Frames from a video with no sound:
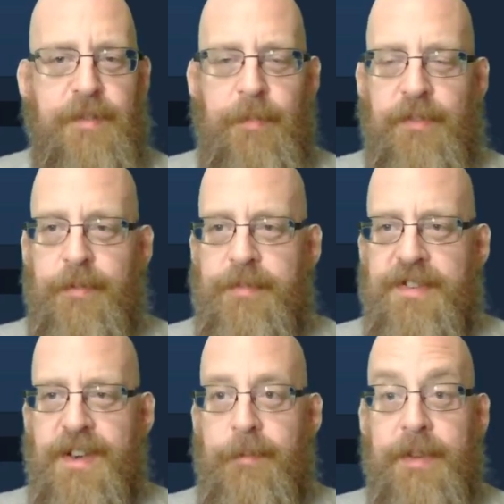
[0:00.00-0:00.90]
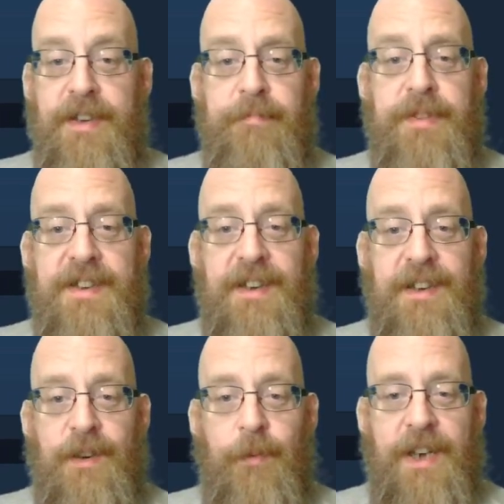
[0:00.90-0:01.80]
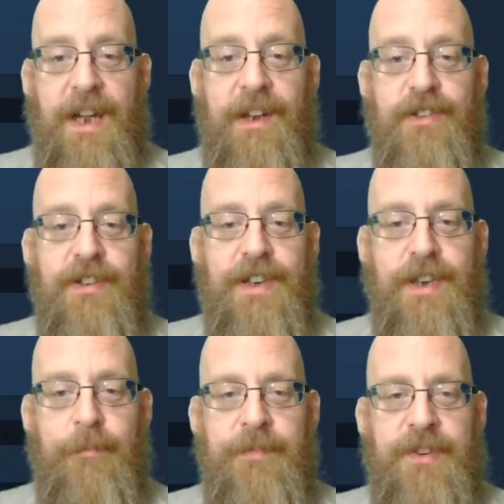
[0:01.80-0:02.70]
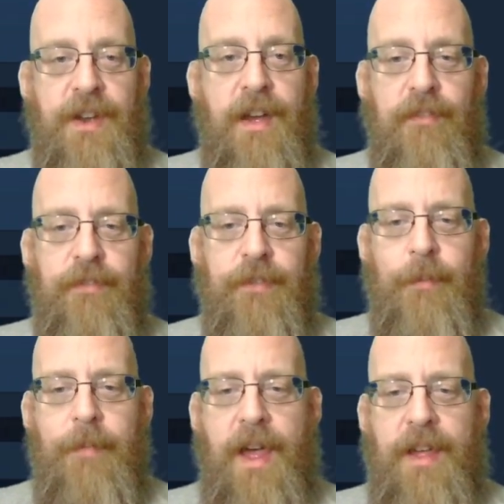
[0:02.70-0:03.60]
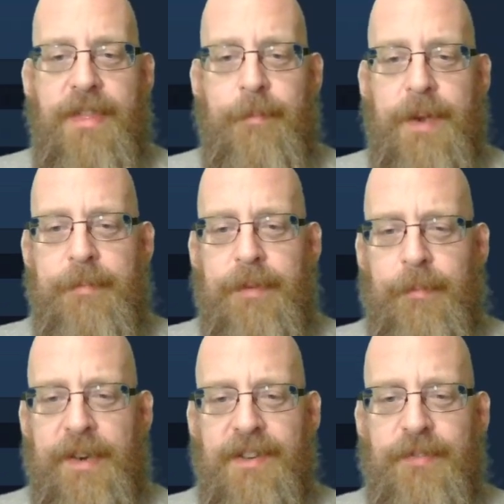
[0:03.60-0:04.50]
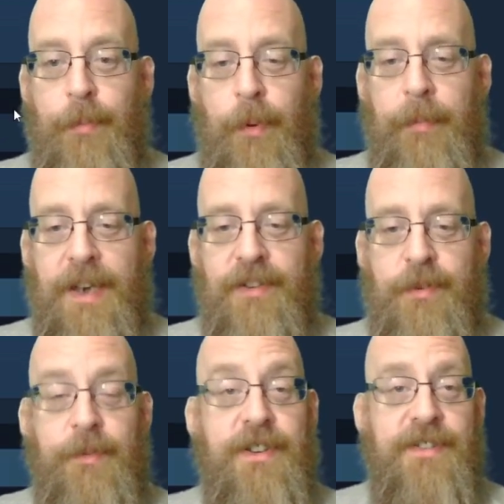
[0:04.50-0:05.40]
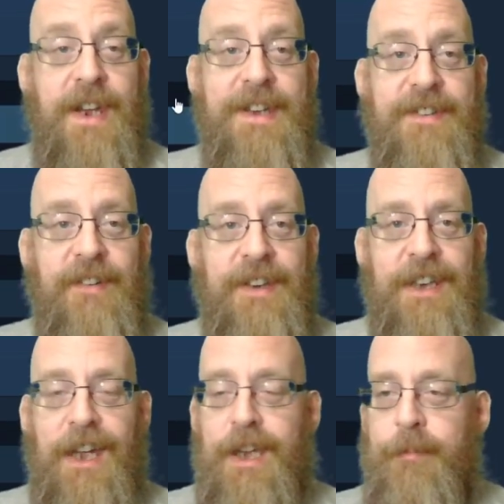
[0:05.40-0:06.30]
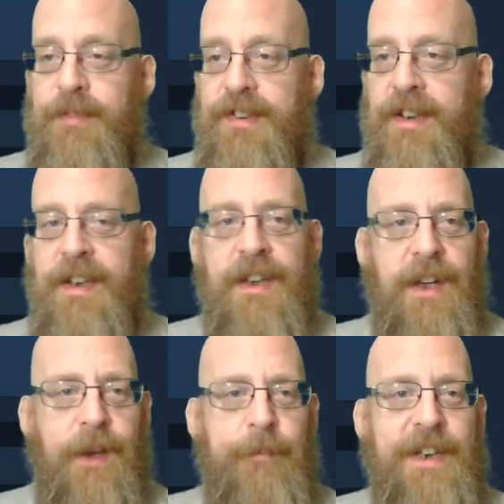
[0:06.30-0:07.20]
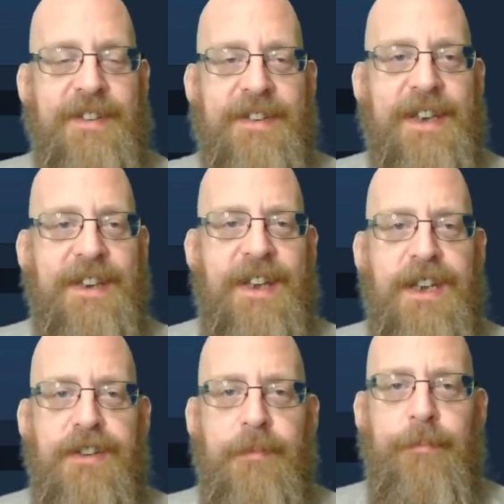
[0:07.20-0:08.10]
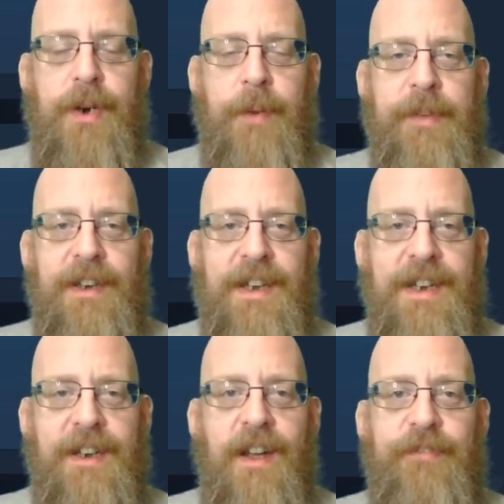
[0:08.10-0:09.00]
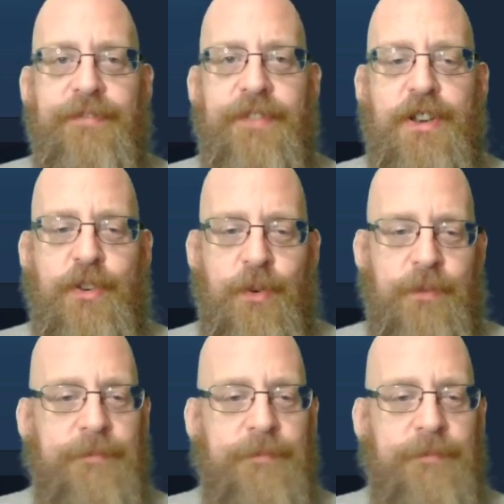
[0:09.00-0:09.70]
mod from Steam, but this particular one actually comes from the people who bring us Football Manager, which is SI Games, and it's the Canadian Premier League official.